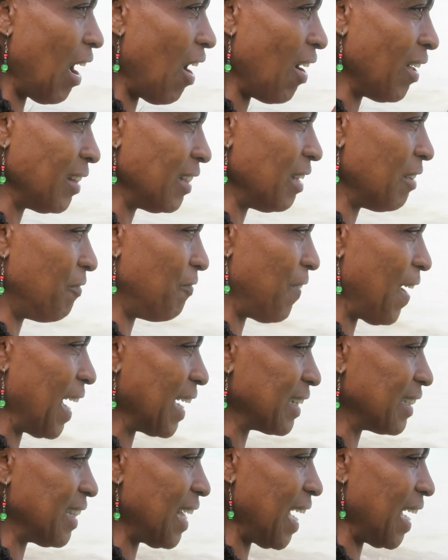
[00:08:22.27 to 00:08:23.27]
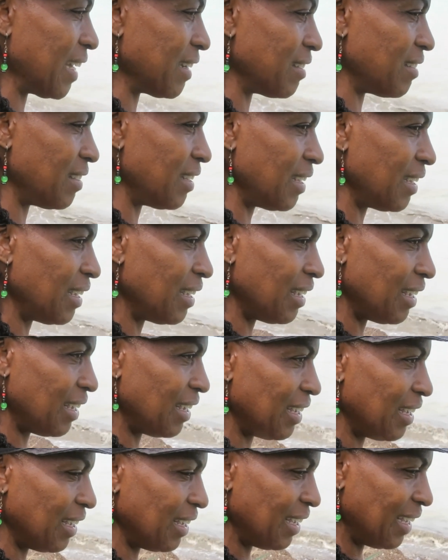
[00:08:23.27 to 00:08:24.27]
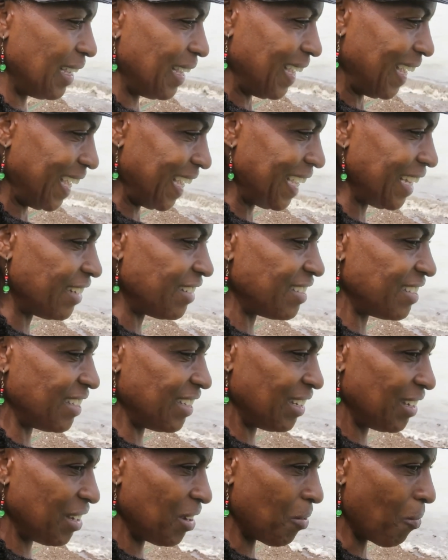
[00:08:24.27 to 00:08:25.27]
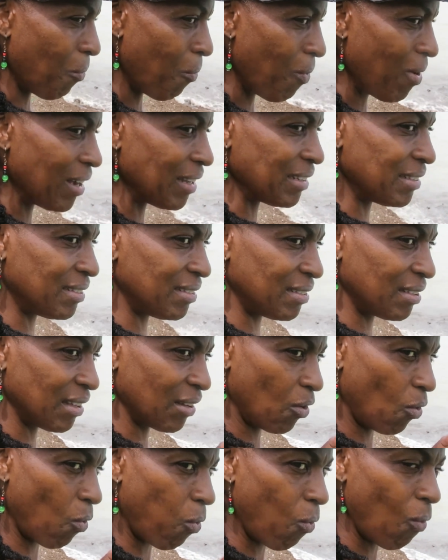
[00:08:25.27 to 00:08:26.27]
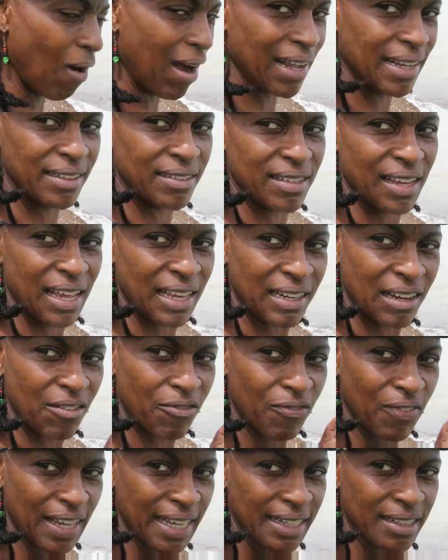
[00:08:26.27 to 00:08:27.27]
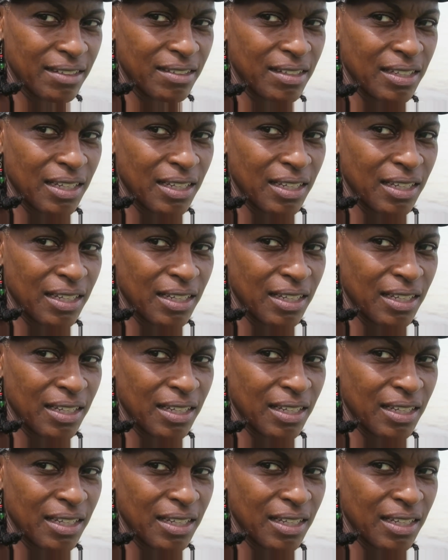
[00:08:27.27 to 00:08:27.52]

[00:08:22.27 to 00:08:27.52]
on the fact that it was quite an event,